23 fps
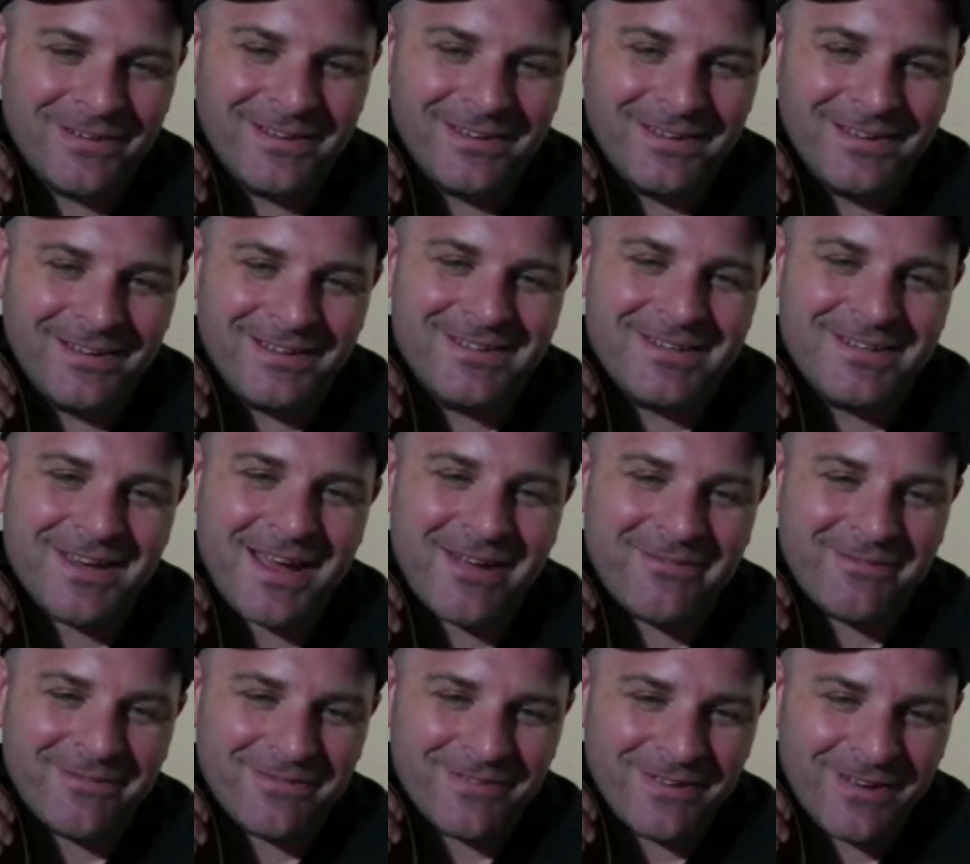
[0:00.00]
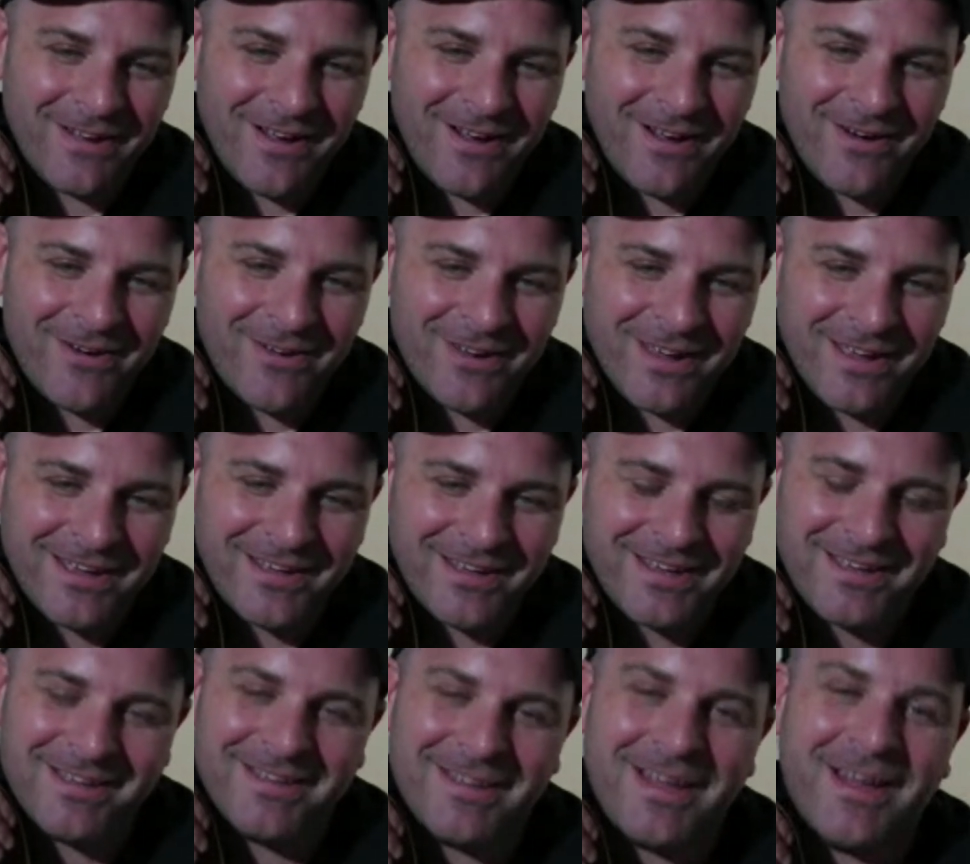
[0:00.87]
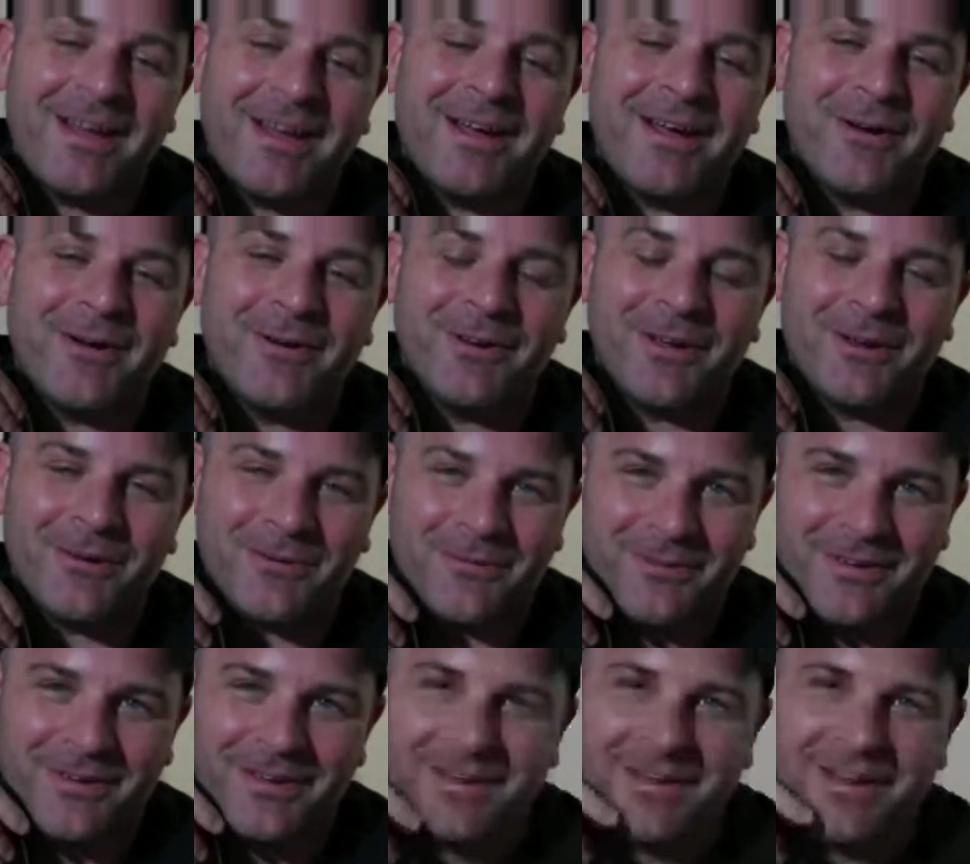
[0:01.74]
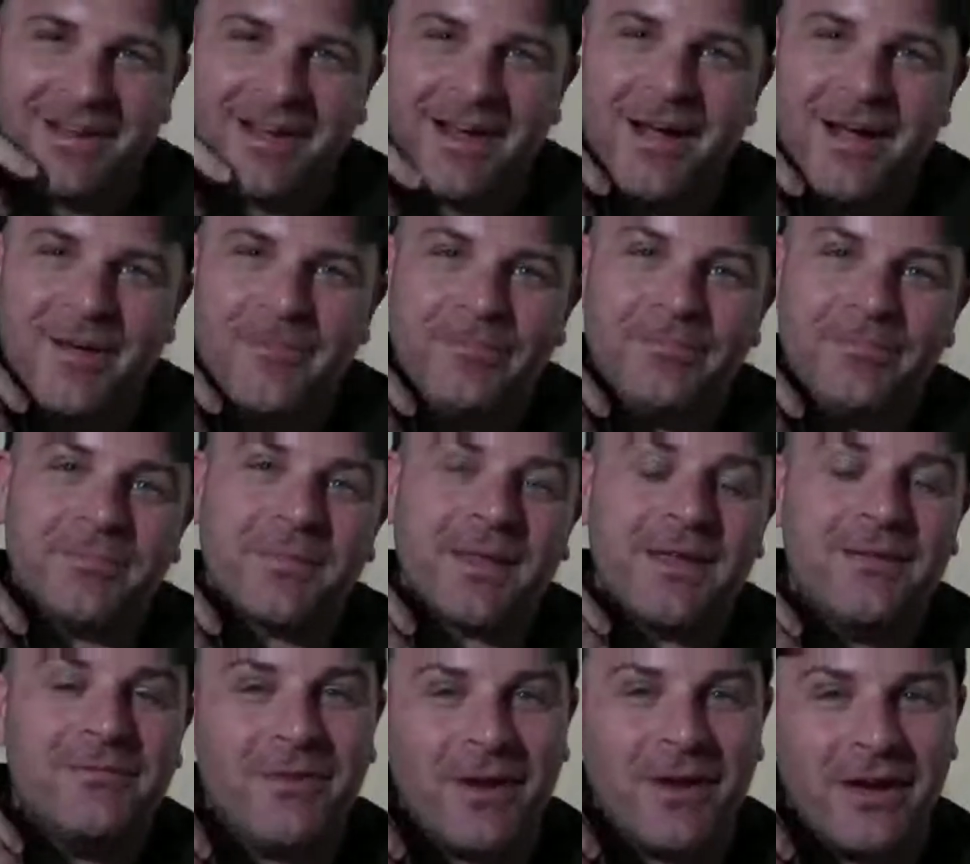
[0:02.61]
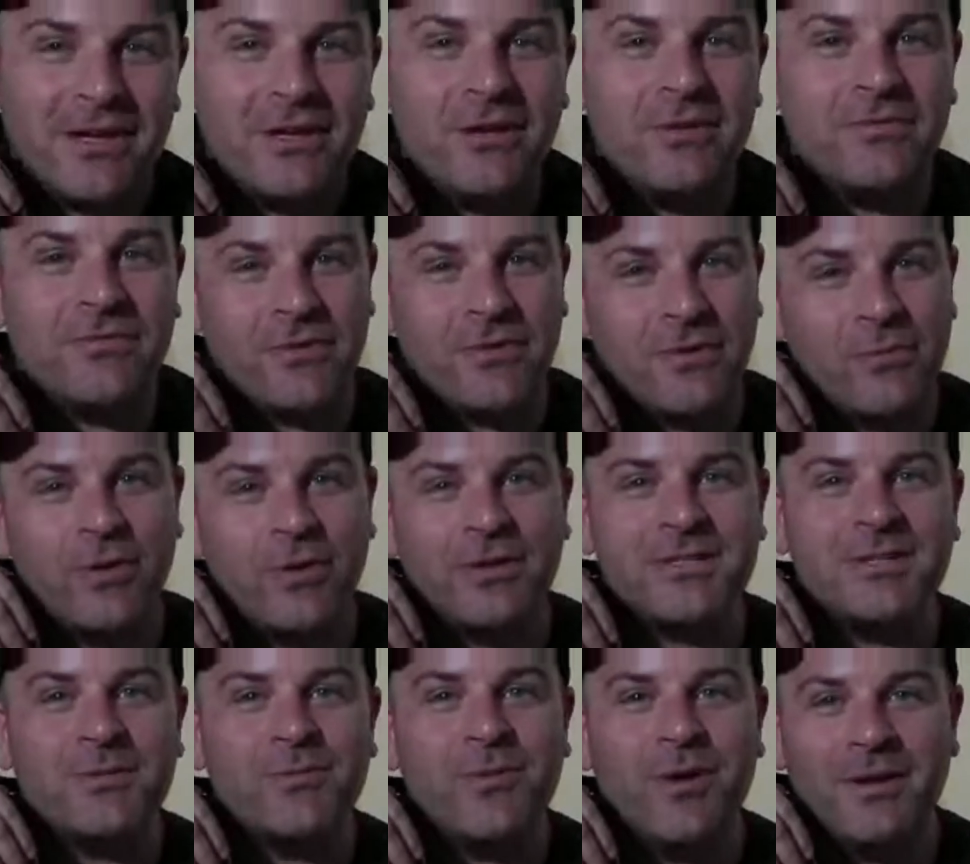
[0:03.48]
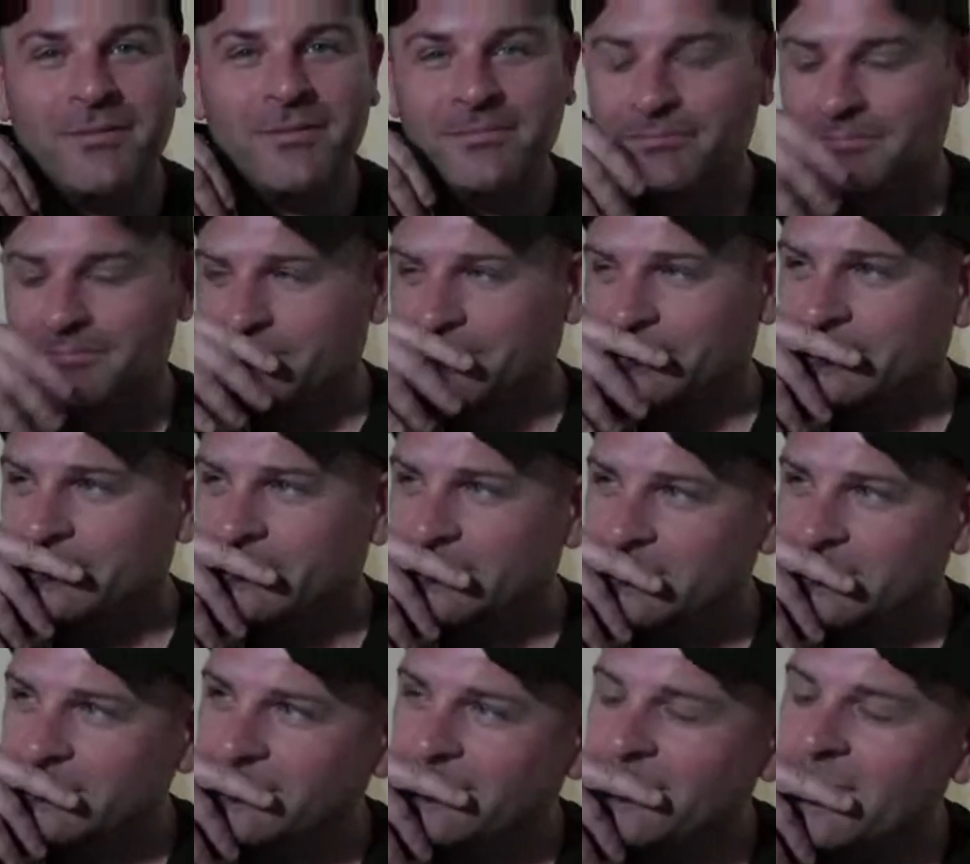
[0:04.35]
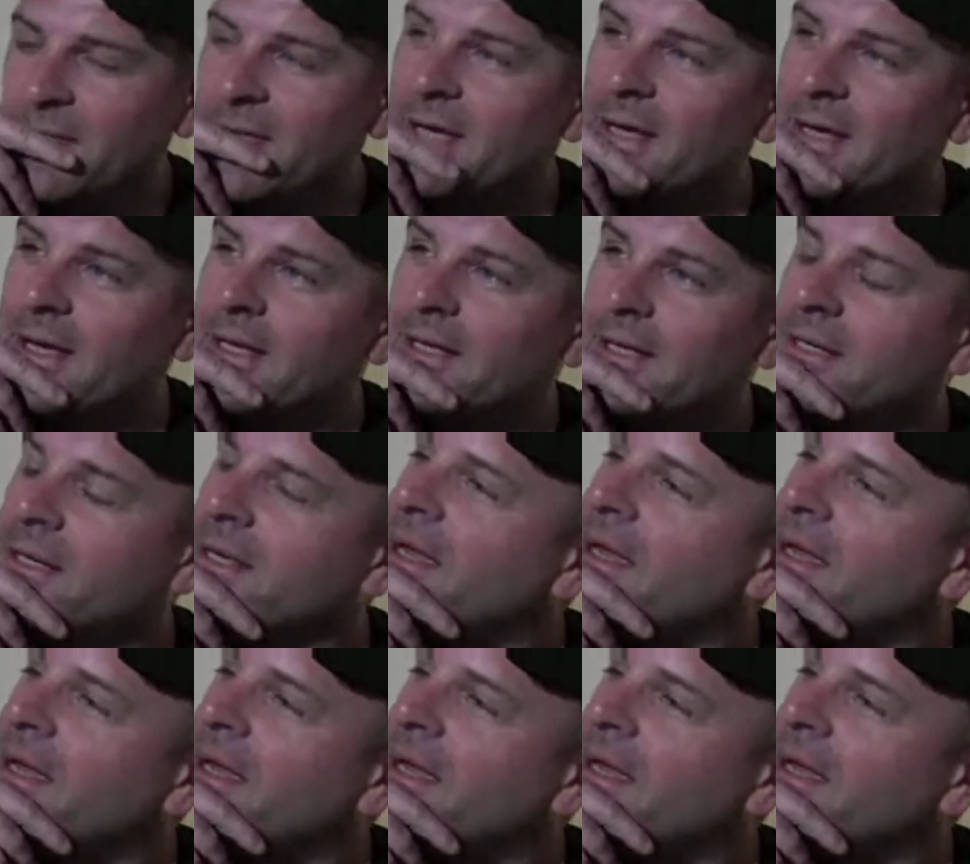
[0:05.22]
Jeff, oh yeah, hang on. Inviting you for a one-to-one, and